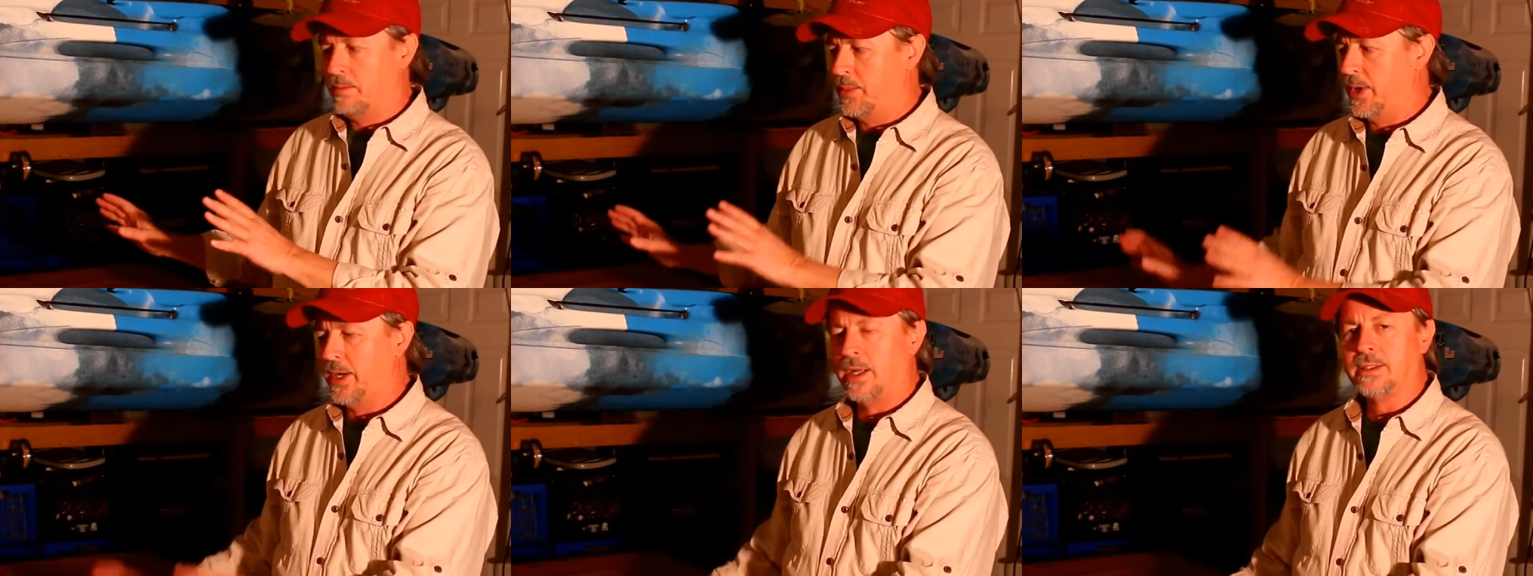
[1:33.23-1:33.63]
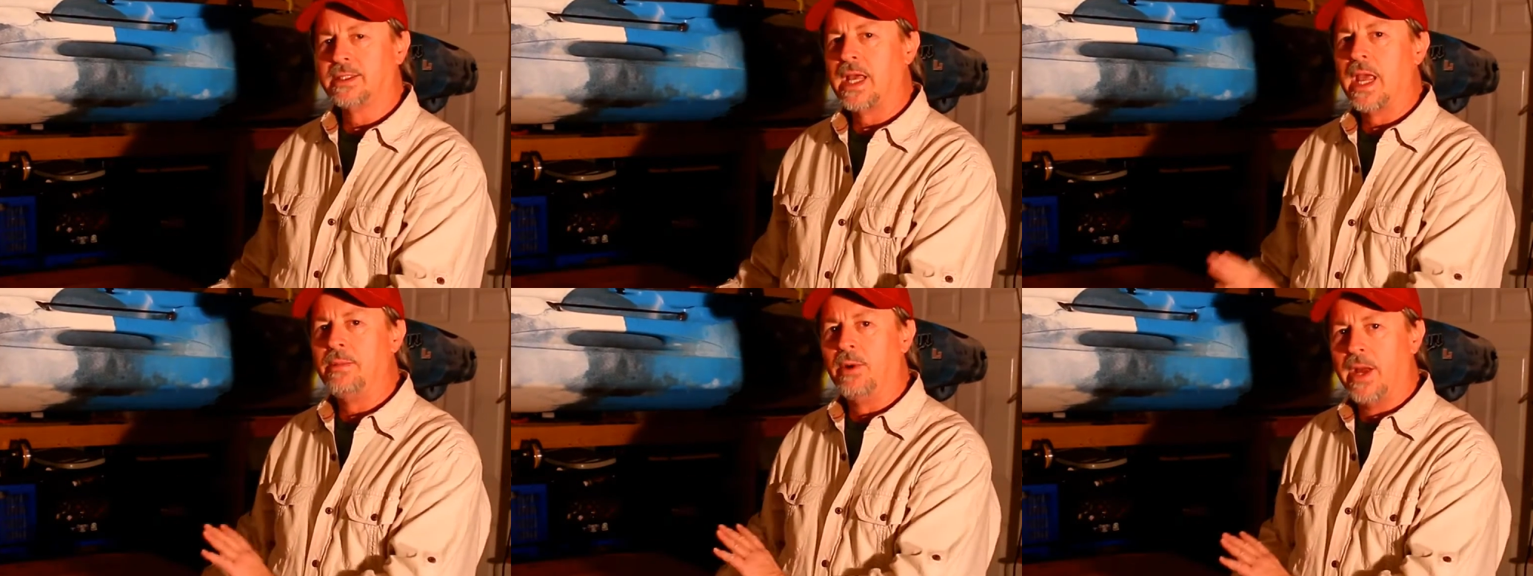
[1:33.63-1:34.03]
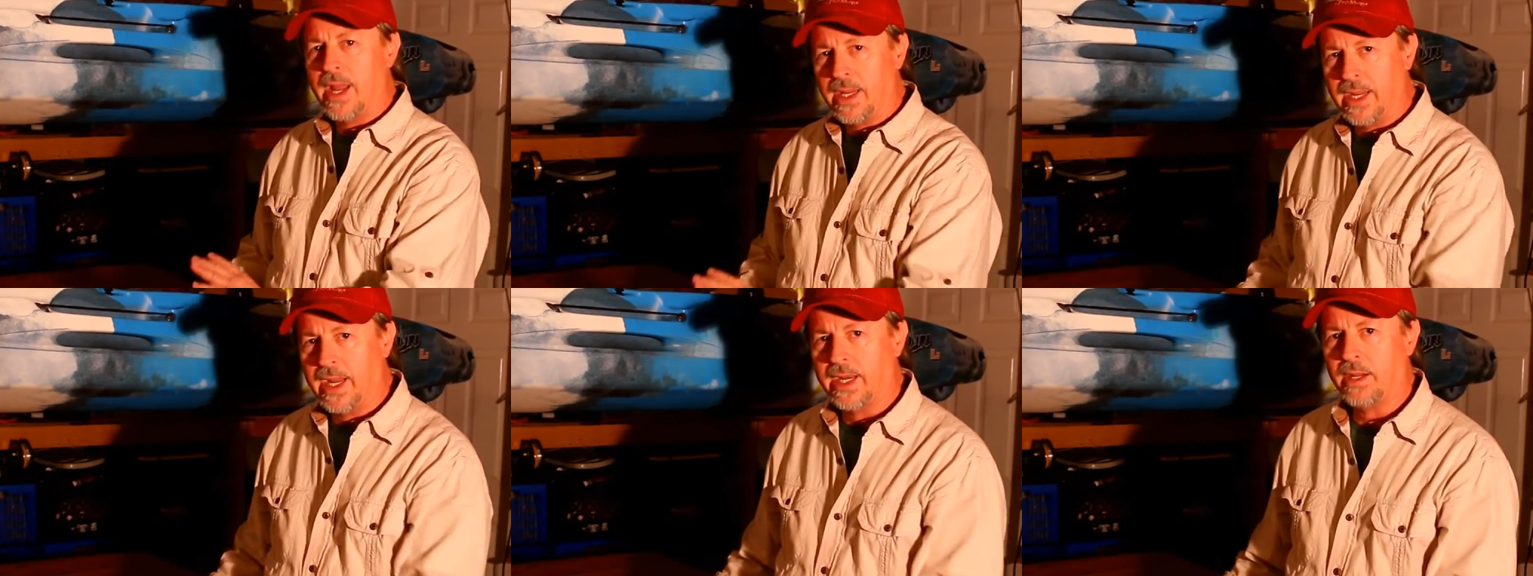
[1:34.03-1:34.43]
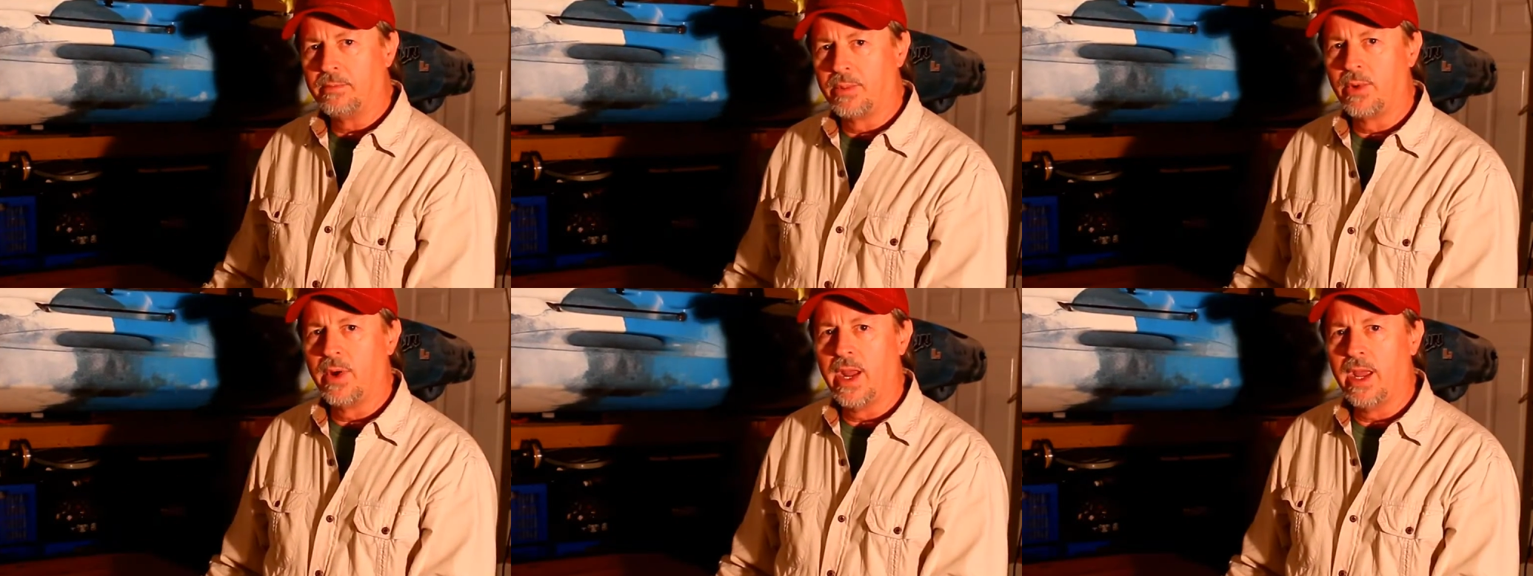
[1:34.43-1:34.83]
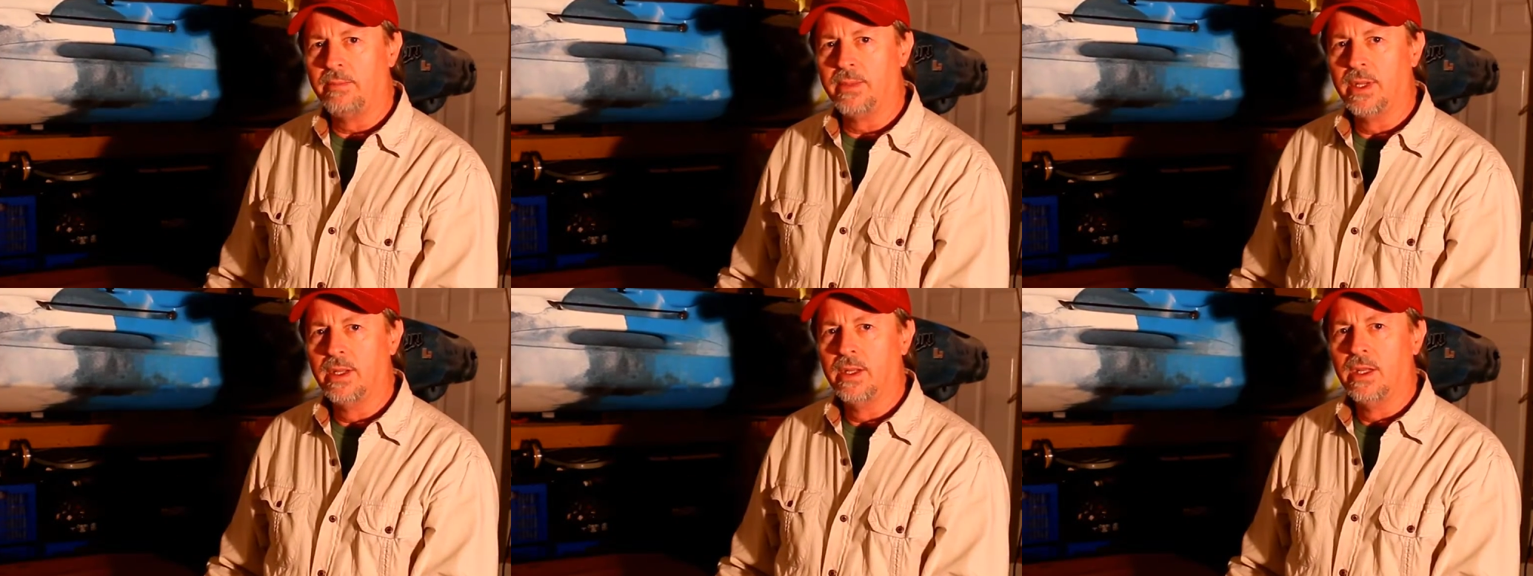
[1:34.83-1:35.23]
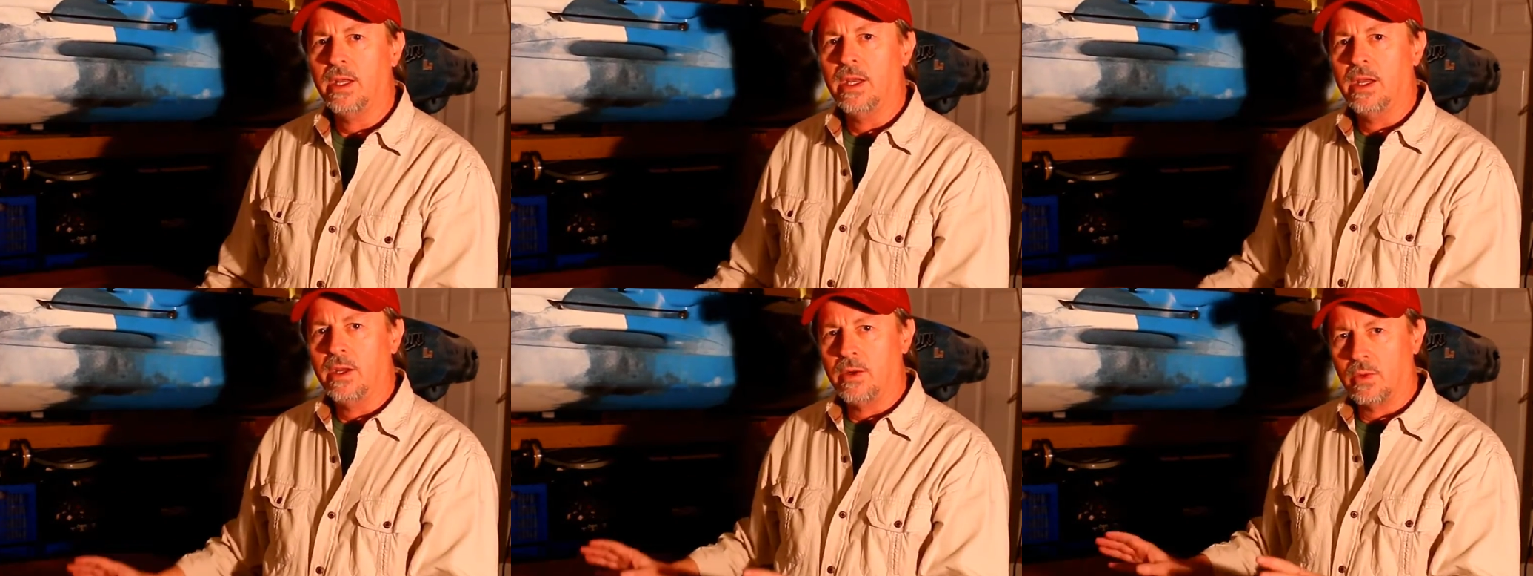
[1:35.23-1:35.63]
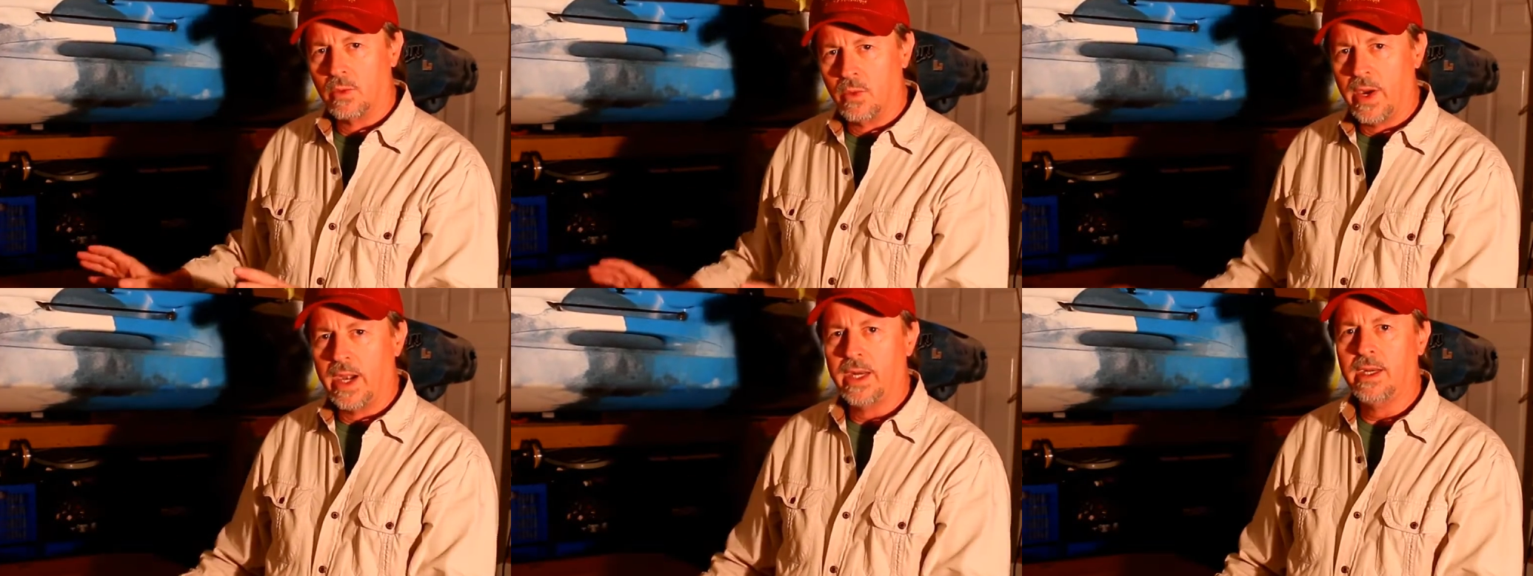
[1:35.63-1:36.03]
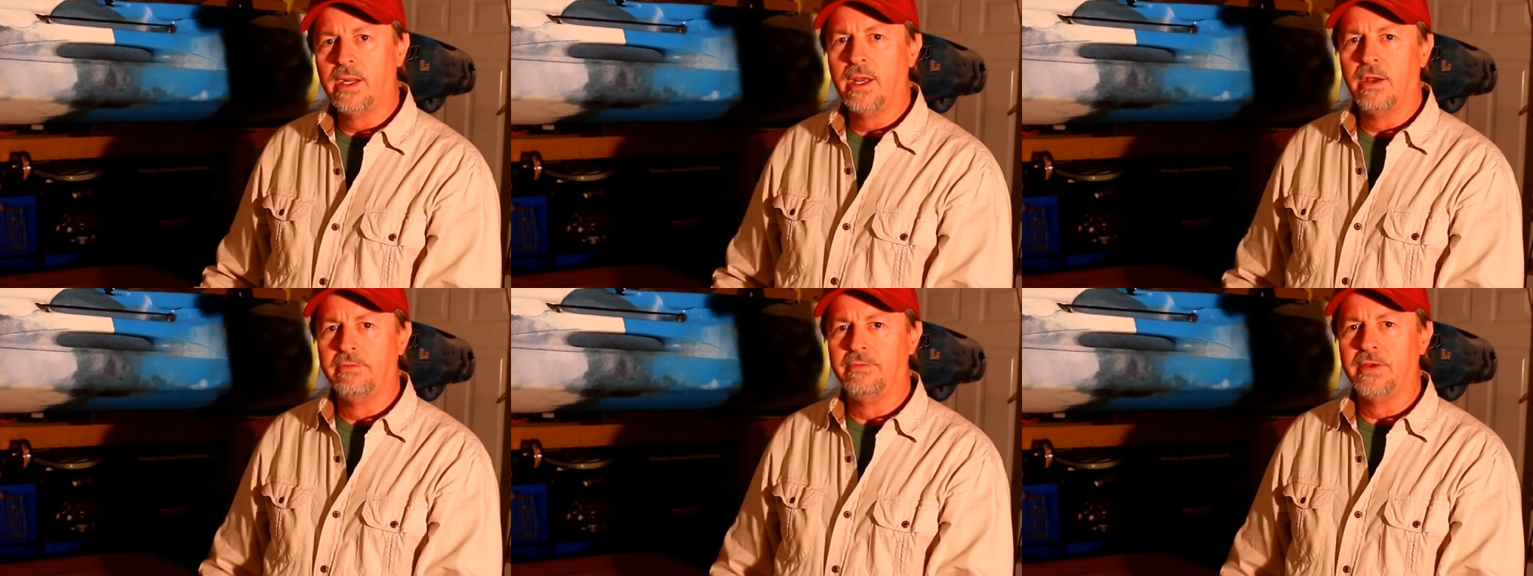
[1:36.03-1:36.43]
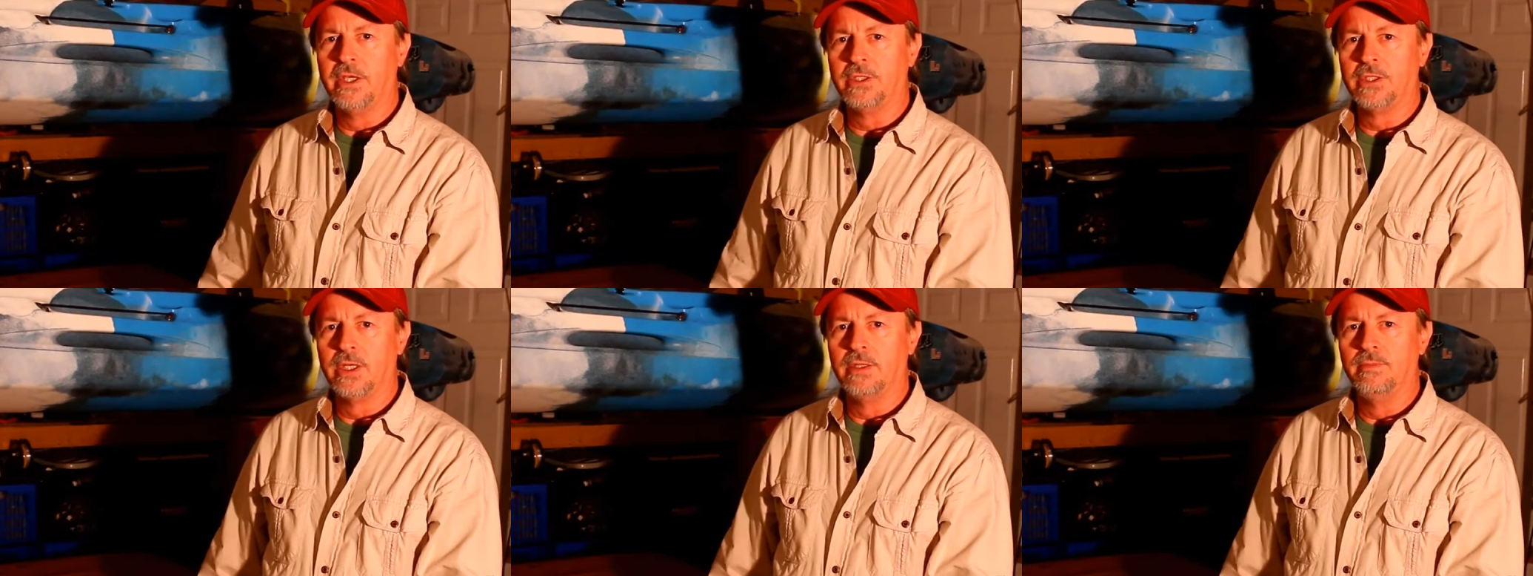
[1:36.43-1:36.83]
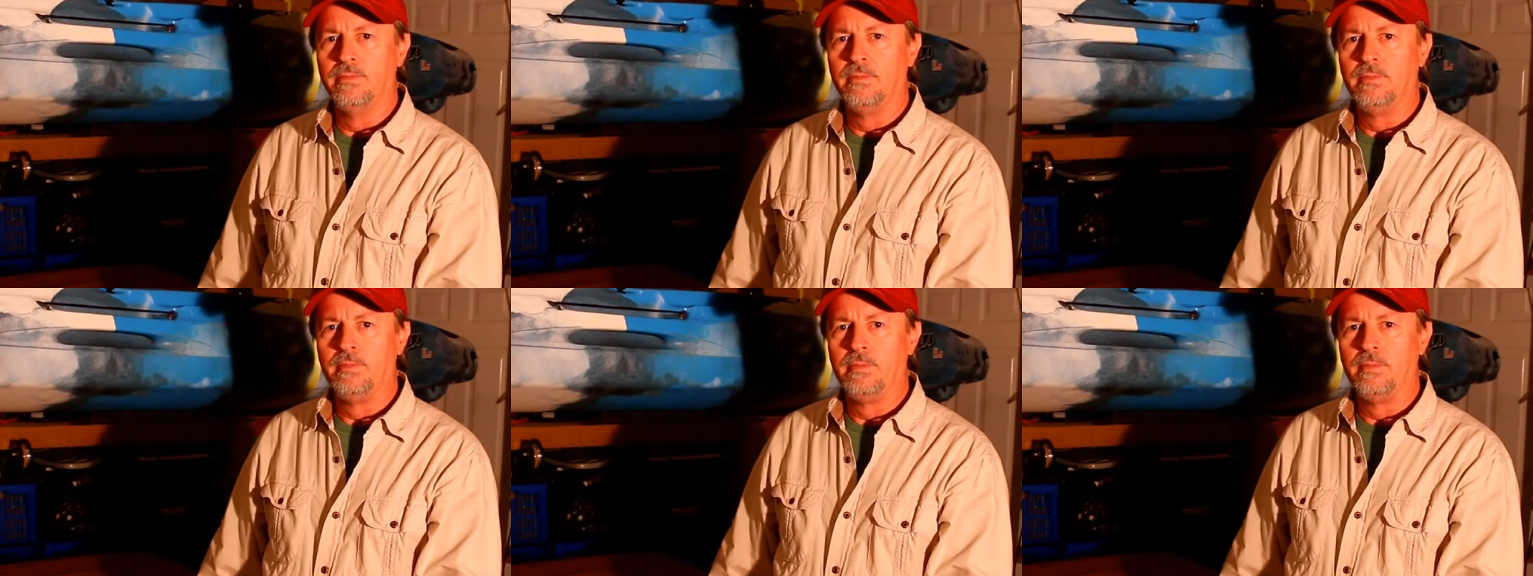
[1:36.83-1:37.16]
put it on table, and get it prepped, ready to go fishing.